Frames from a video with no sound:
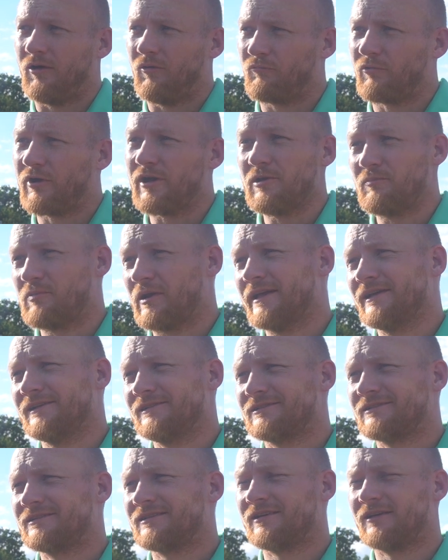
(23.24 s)
Really
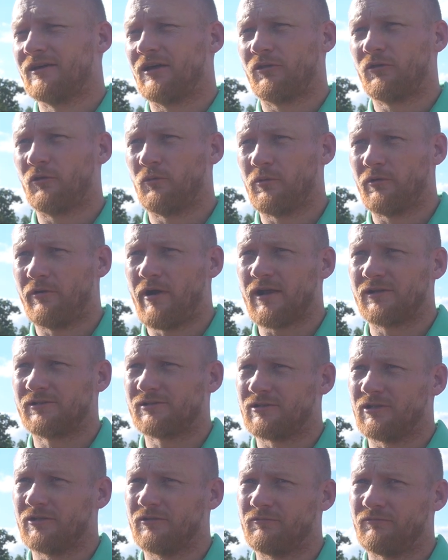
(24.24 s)
pleased. I thought we were
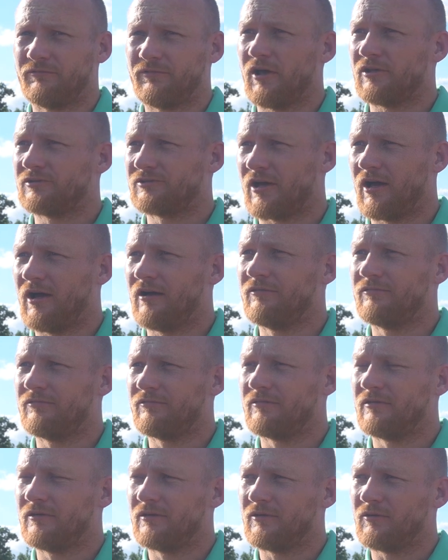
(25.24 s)
excellent first
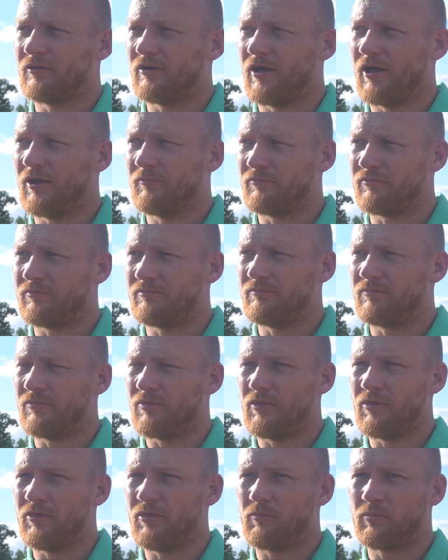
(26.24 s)
half.
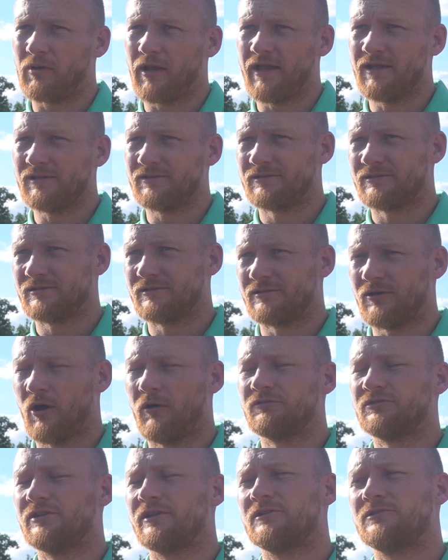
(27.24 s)
The players,
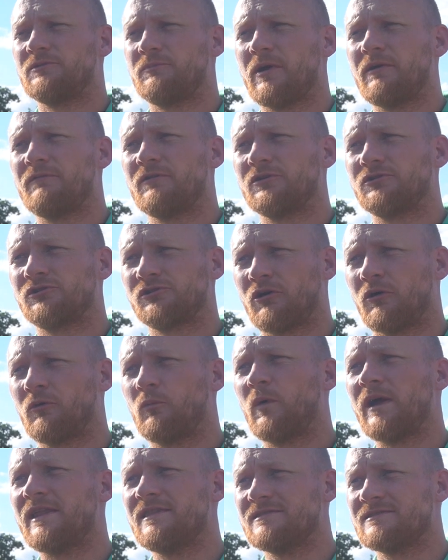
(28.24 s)
obviously there's a bit of a
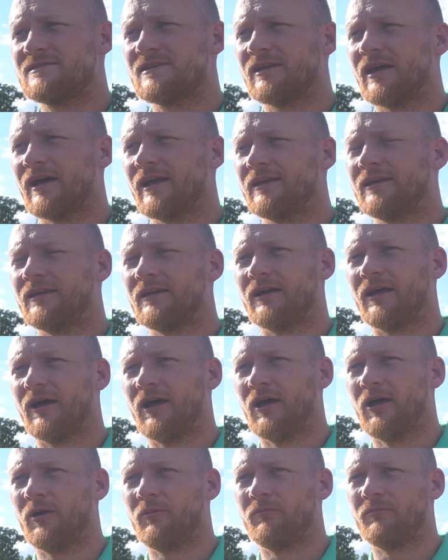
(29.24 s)
strong wind today,
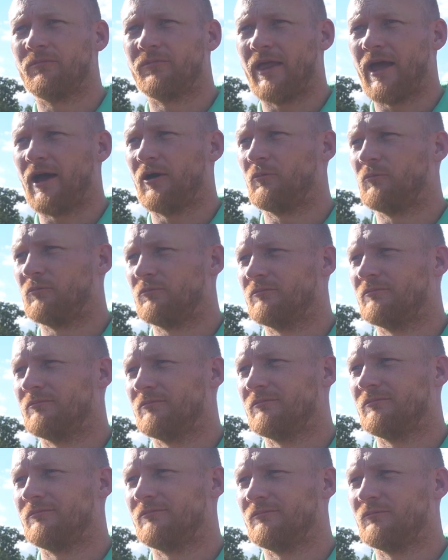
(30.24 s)
down
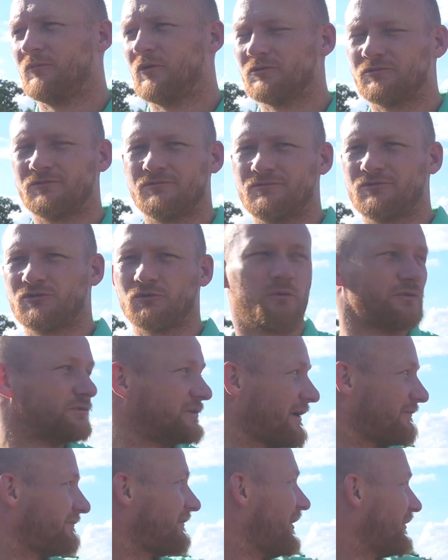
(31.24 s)
or
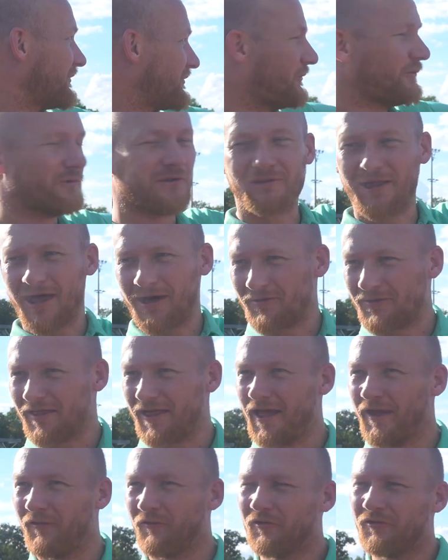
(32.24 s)
towards that far corner down
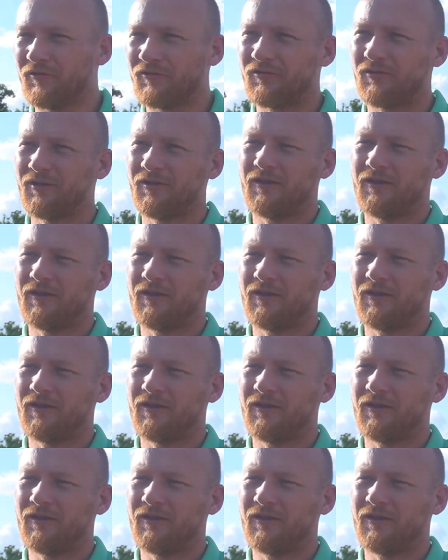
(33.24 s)
there, and